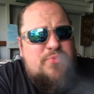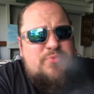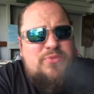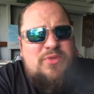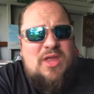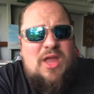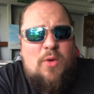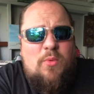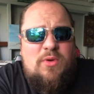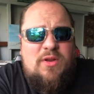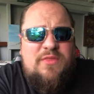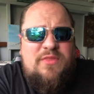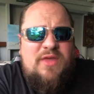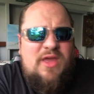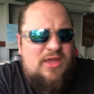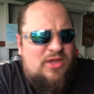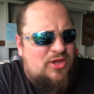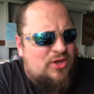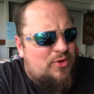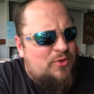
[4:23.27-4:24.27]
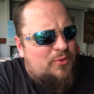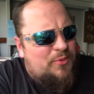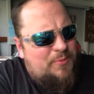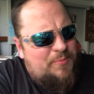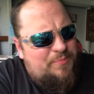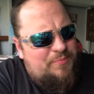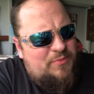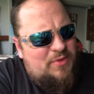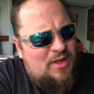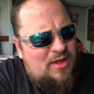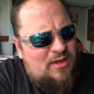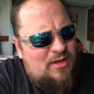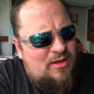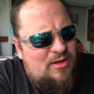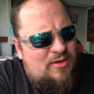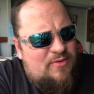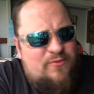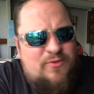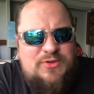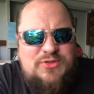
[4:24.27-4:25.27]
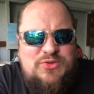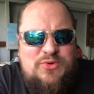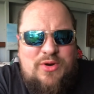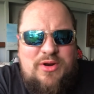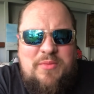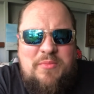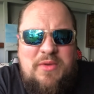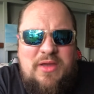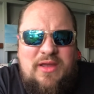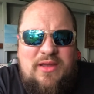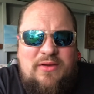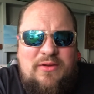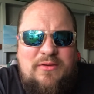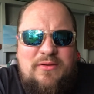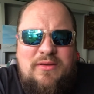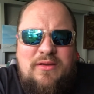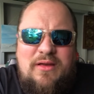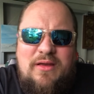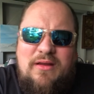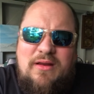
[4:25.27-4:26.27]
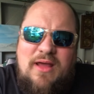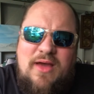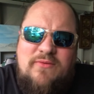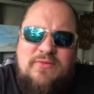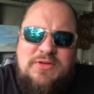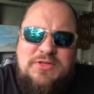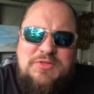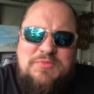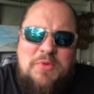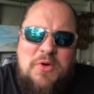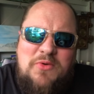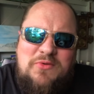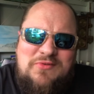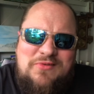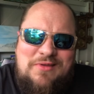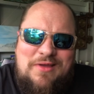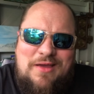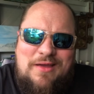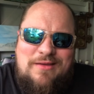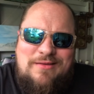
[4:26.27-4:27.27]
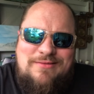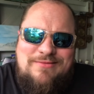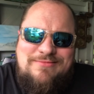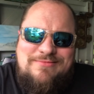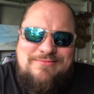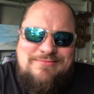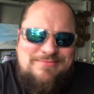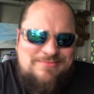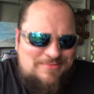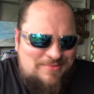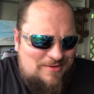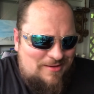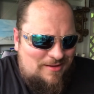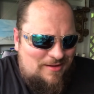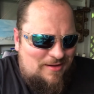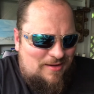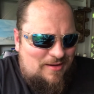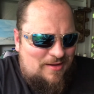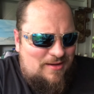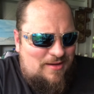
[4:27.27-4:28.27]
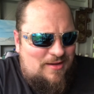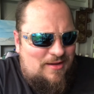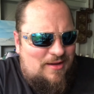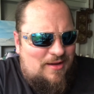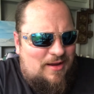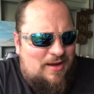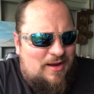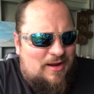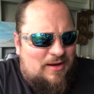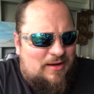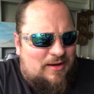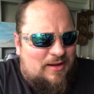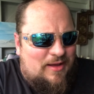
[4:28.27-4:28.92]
I want to thank you for joining me and having a smoke today, and